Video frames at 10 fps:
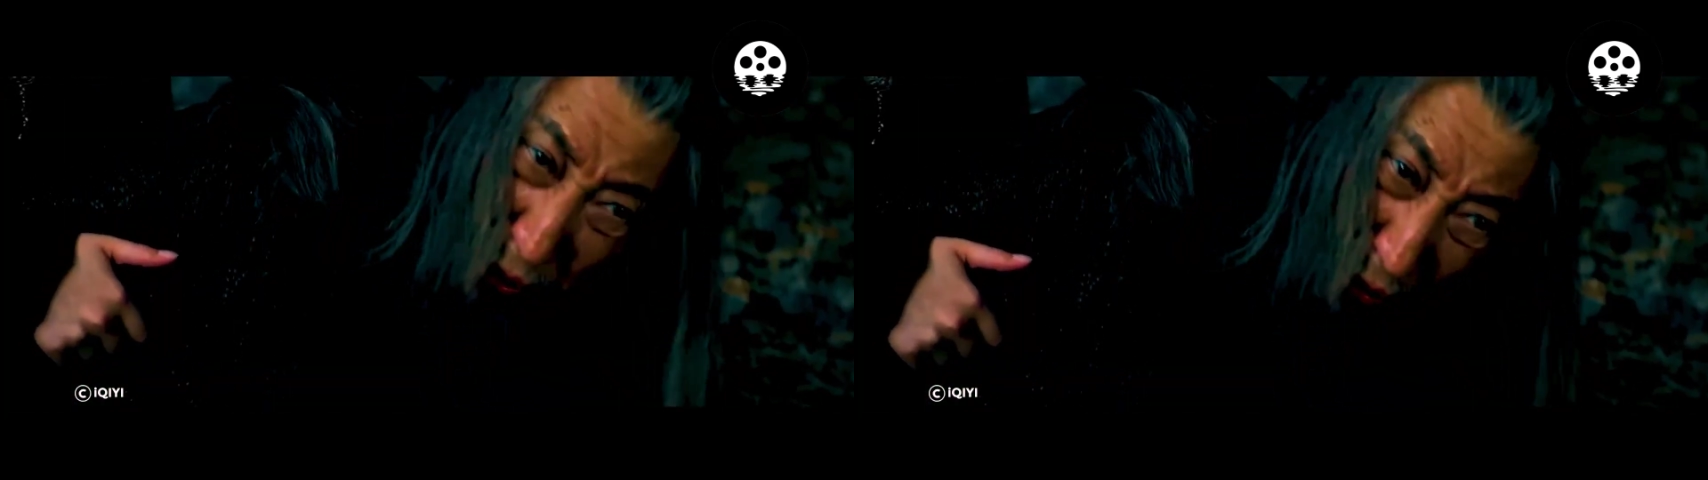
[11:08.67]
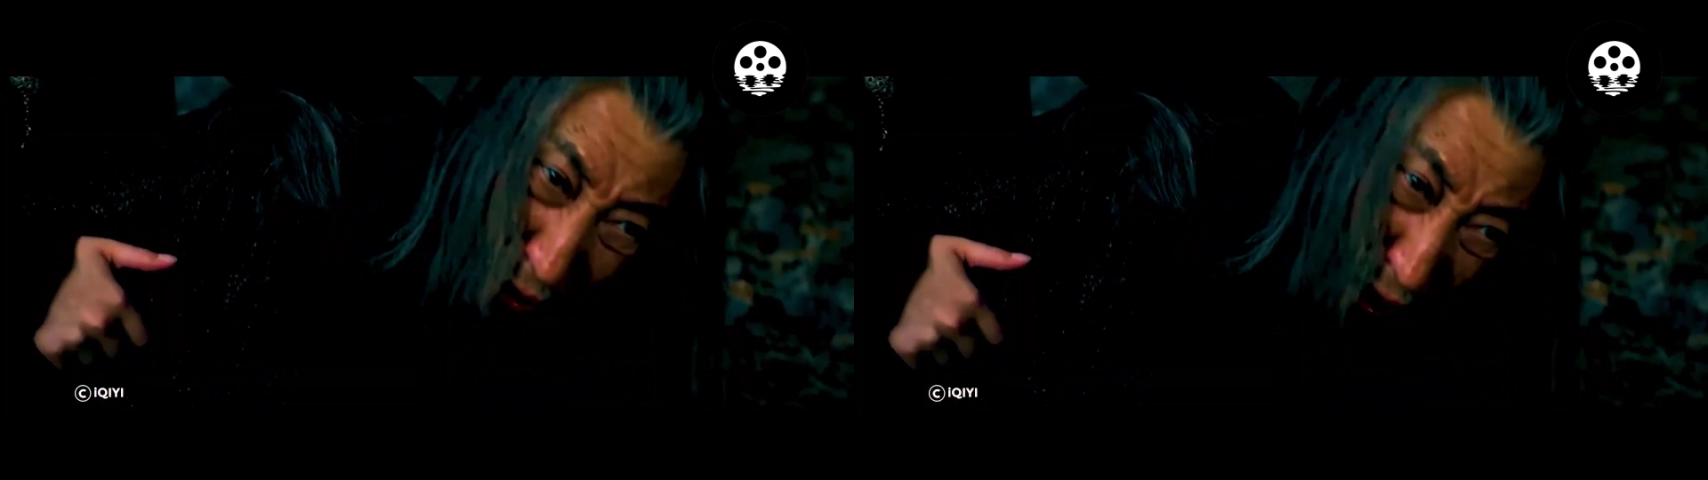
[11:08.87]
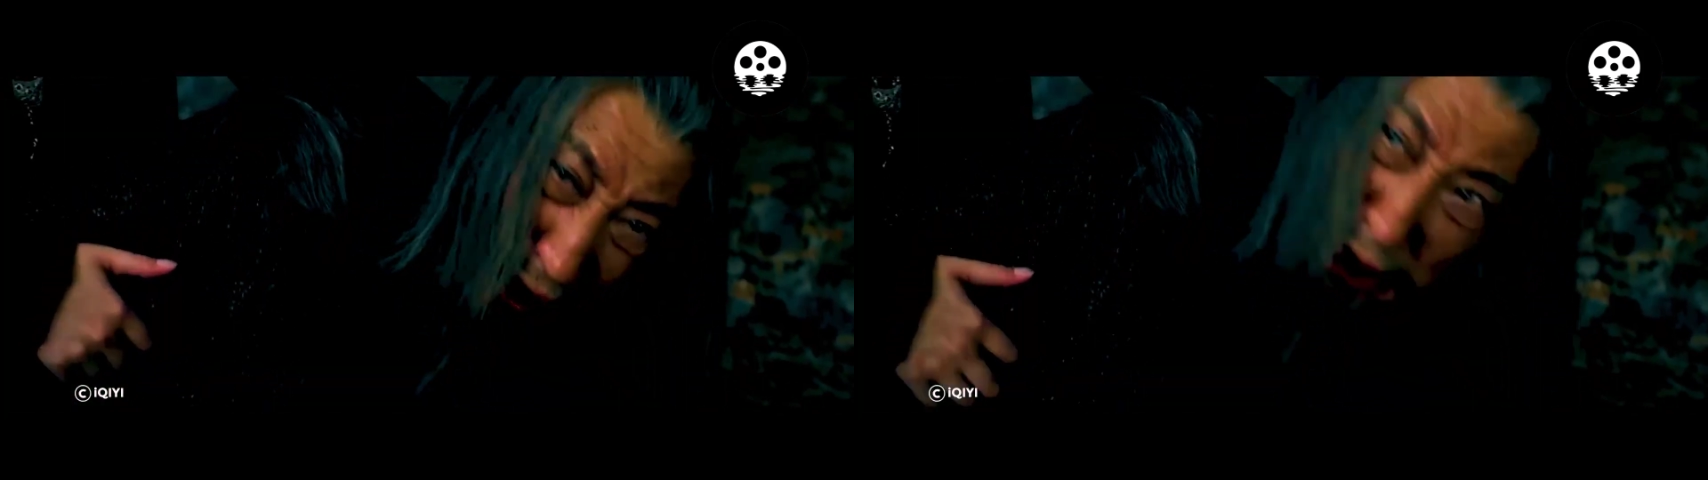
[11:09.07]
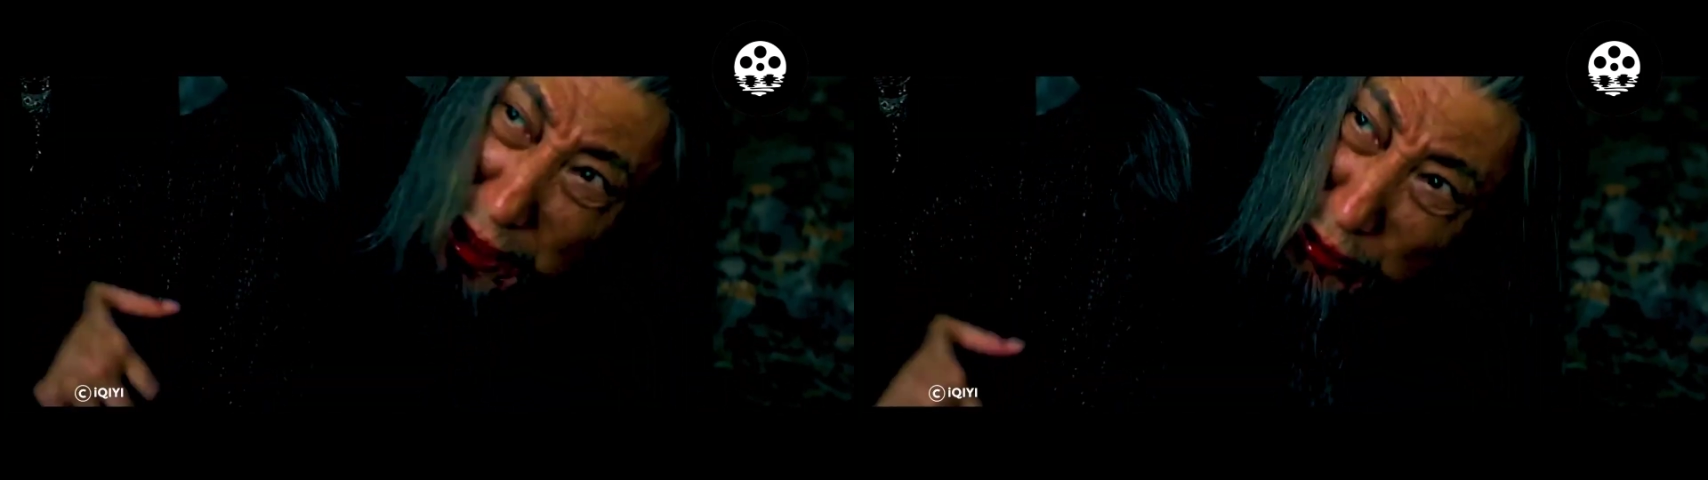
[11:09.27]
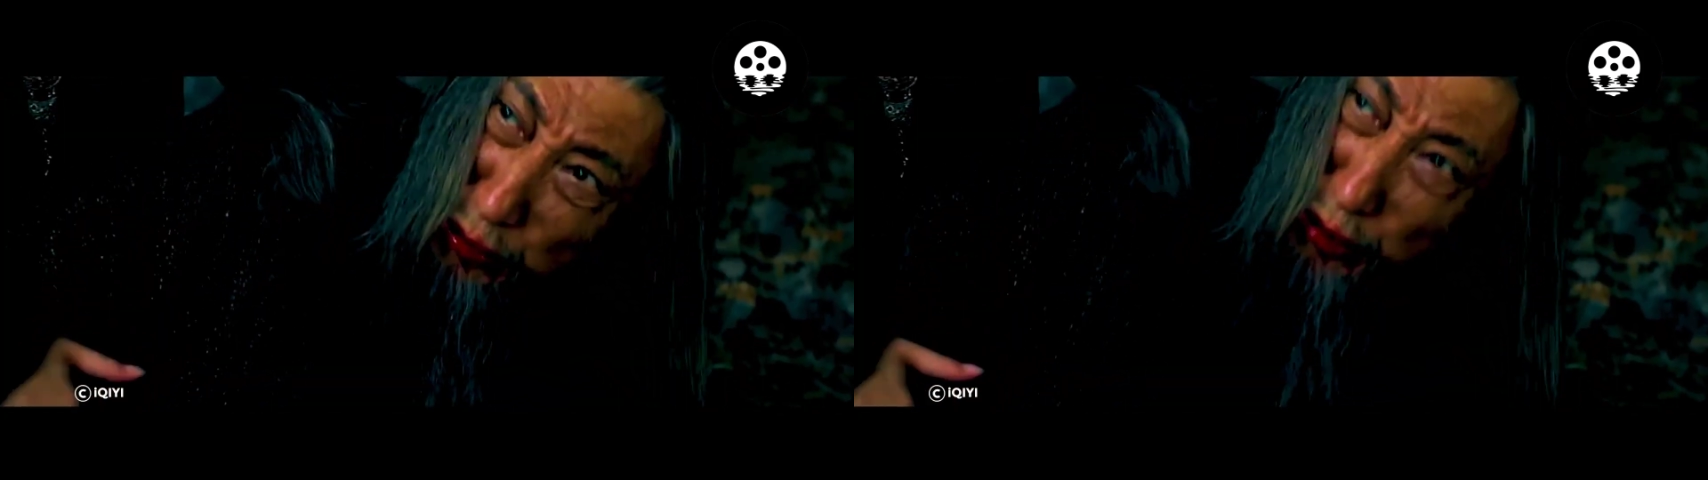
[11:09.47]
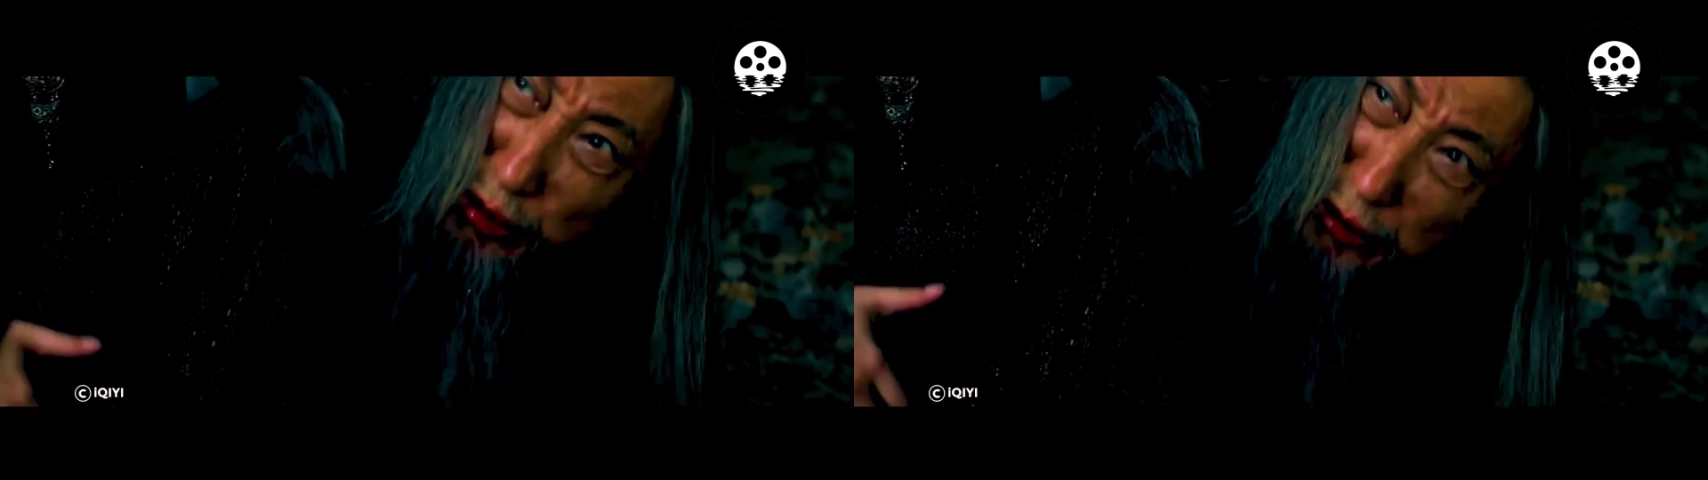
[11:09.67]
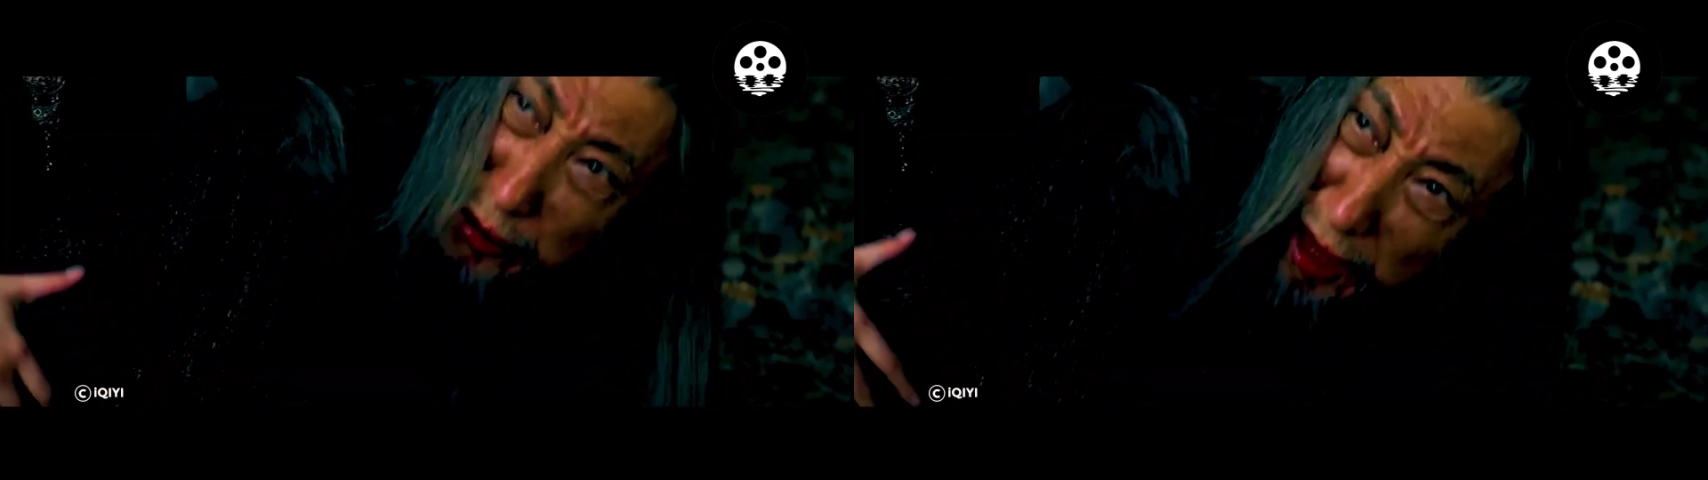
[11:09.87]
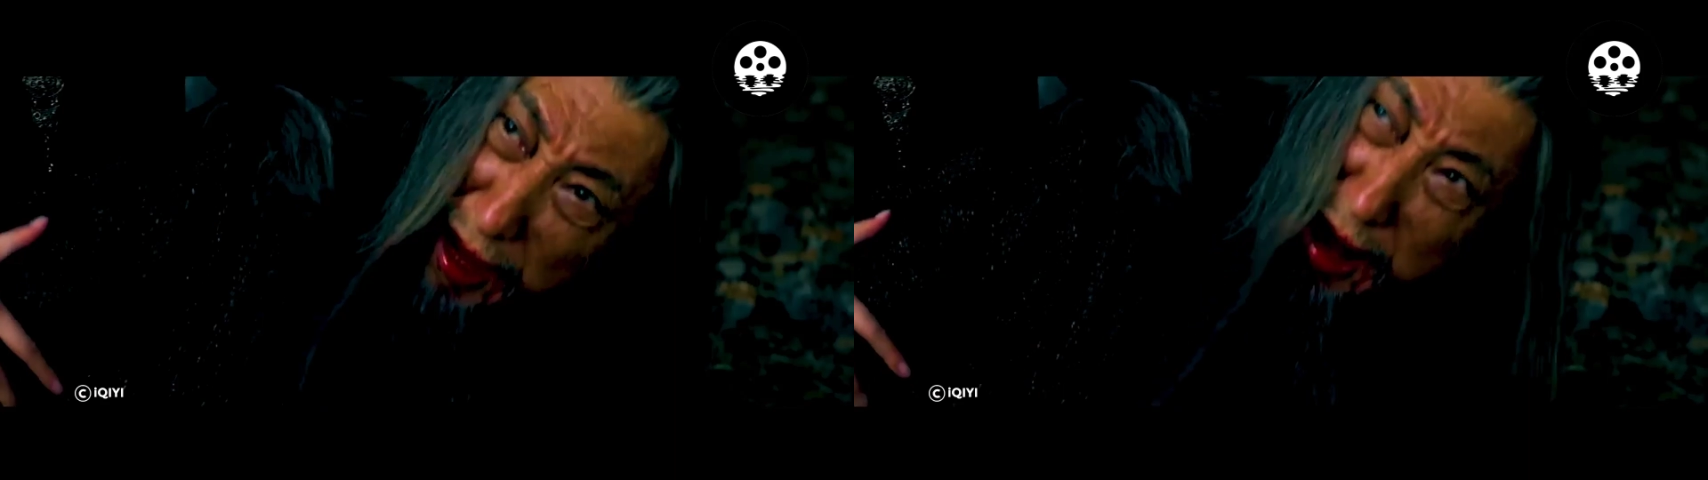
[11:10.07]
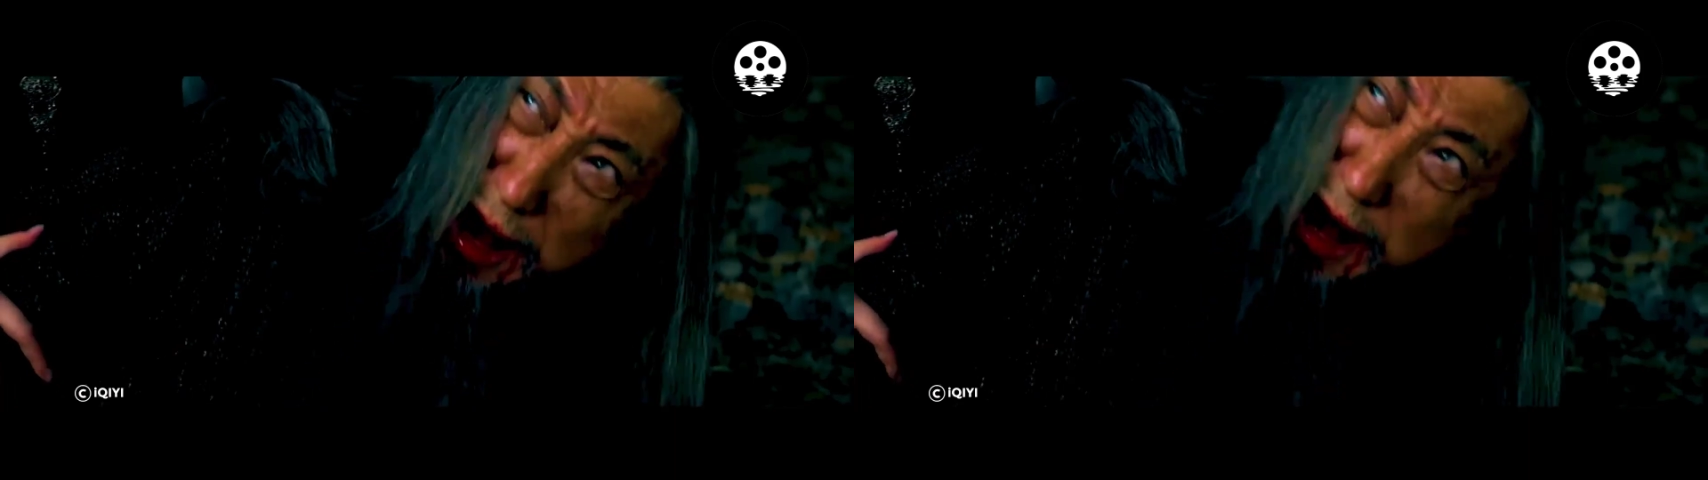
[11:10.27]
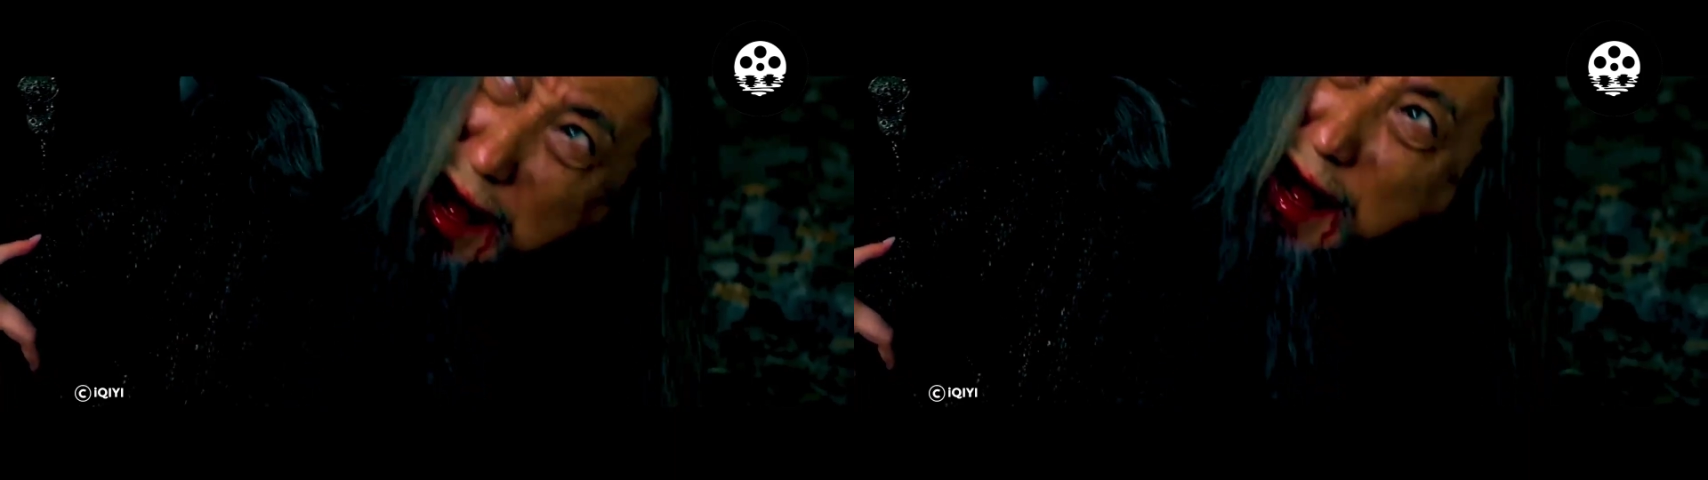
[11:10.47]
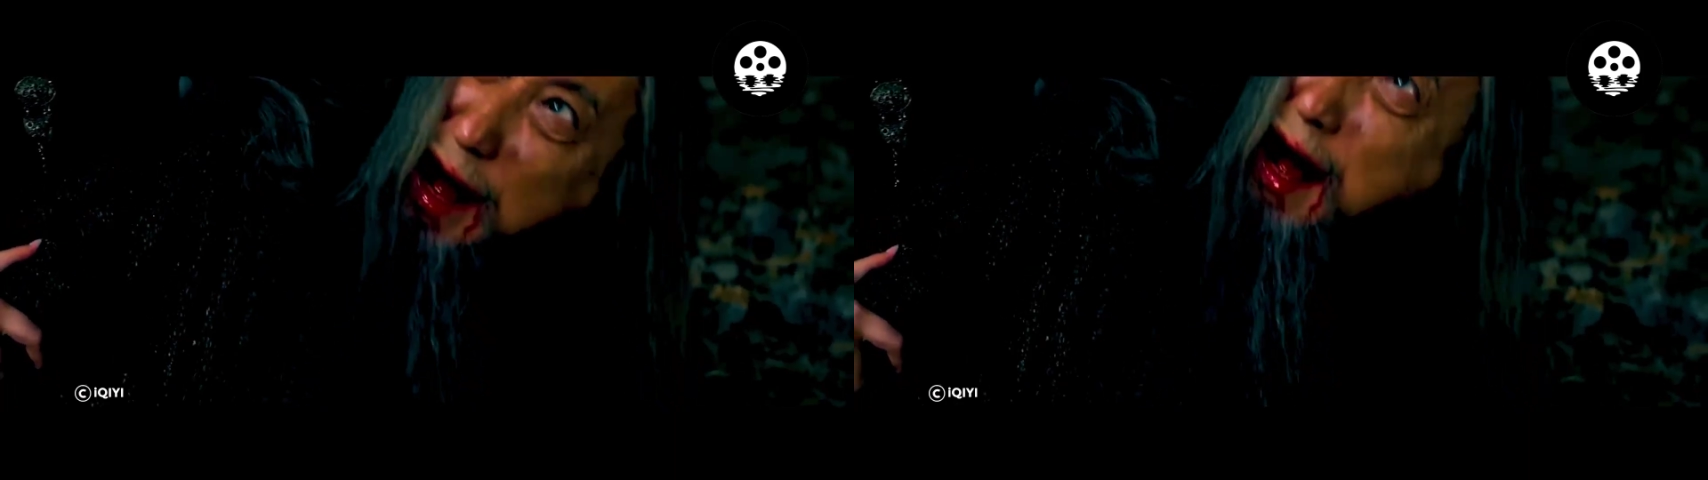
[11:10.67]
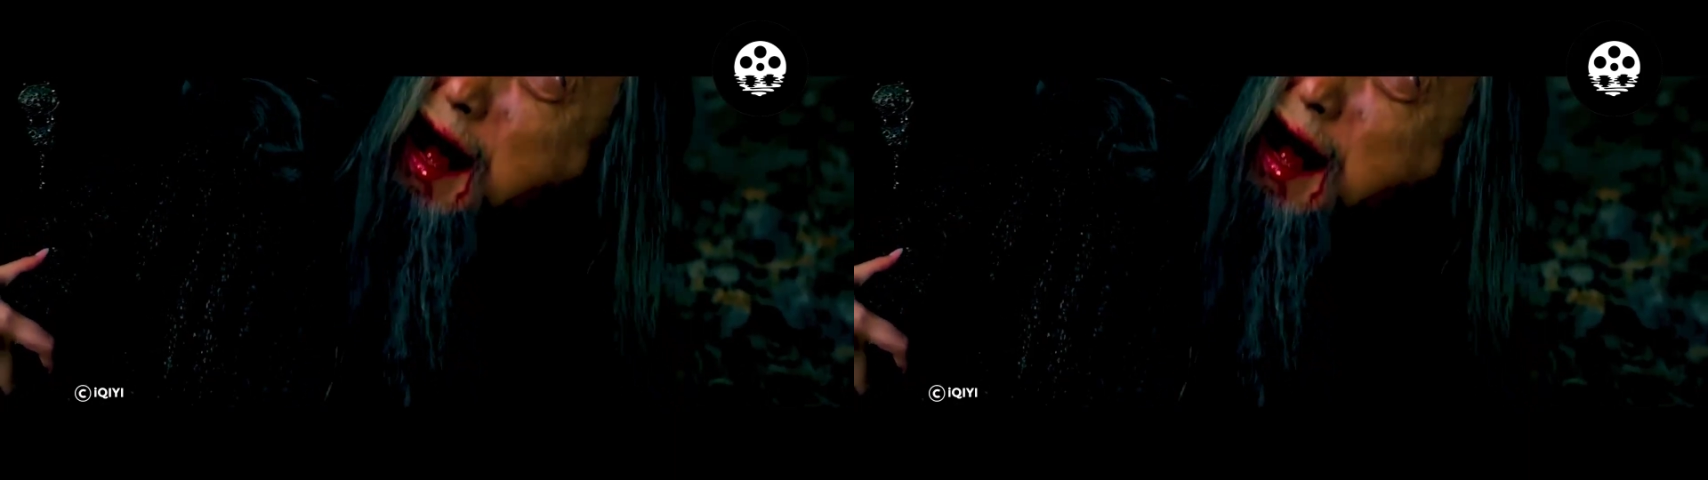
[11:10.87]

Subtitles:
they couldn't defeat that monster, so he